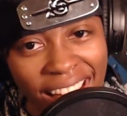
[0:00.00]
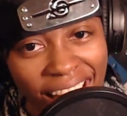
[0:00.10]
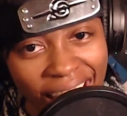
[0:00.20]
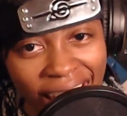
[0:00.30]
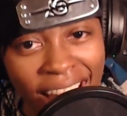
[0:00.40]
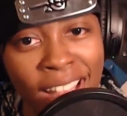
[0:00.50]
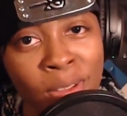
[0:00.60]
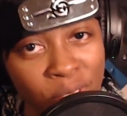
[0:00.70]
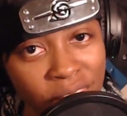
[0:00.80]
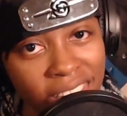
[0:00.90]
And
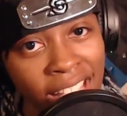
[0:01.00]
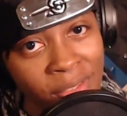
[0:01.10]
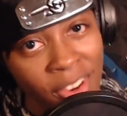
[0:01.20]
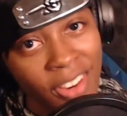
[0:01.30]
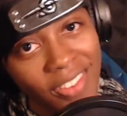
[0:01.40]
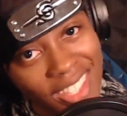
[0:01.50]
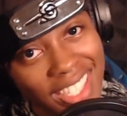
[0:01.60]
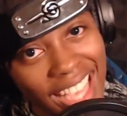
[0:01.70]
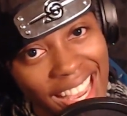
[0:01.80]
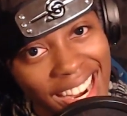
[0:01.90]
Mushi Gamer
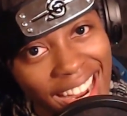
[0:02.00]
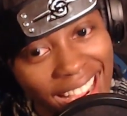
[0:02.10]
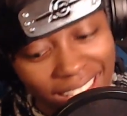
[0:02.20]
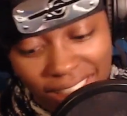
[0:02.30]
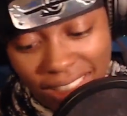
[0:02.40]
signing out.